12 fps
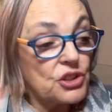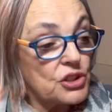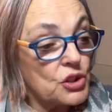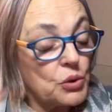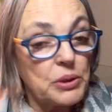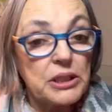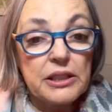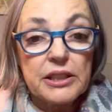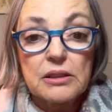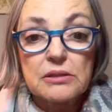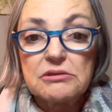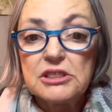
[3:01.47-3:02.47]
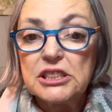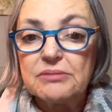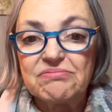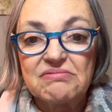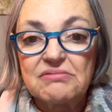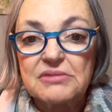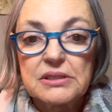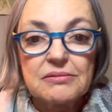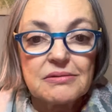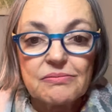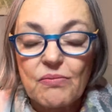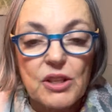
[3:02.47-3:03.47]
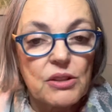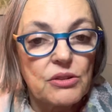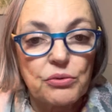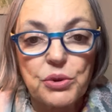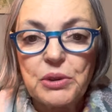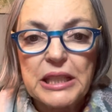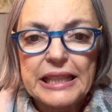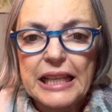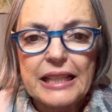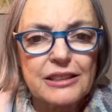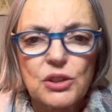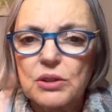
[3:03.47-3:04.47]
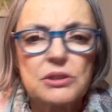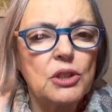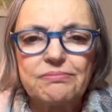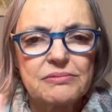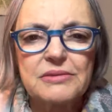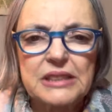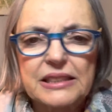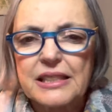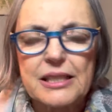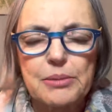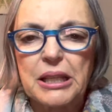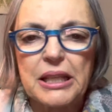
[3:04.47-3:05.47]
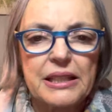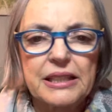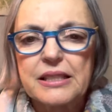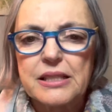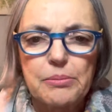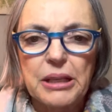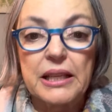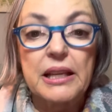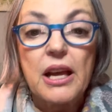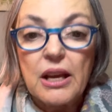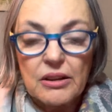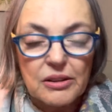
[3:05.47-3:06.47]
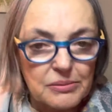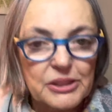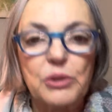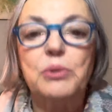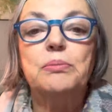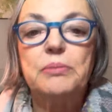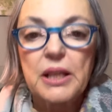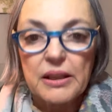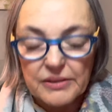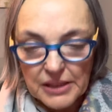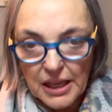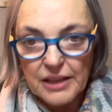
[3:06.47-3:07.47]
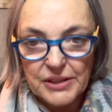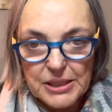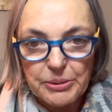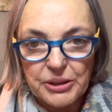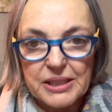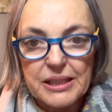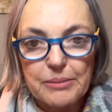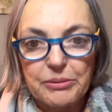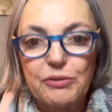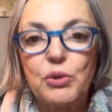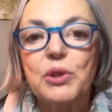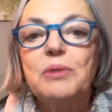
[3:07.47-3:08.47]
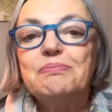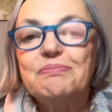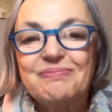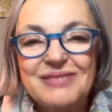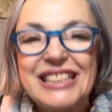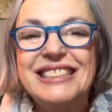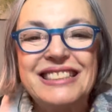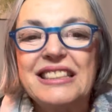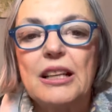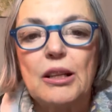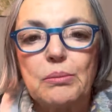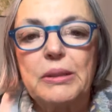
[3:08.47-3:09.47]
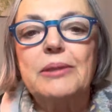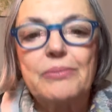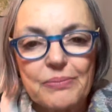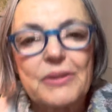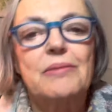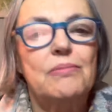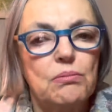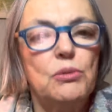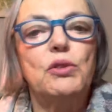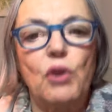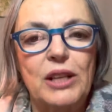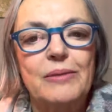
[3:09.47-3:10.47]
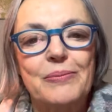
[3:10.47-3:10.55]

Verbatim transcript: just quickly go through like that and go, nope, that doesn't apply, that doesn't apply. Oh, no, I've experienced that before. It didn't help me. Move on.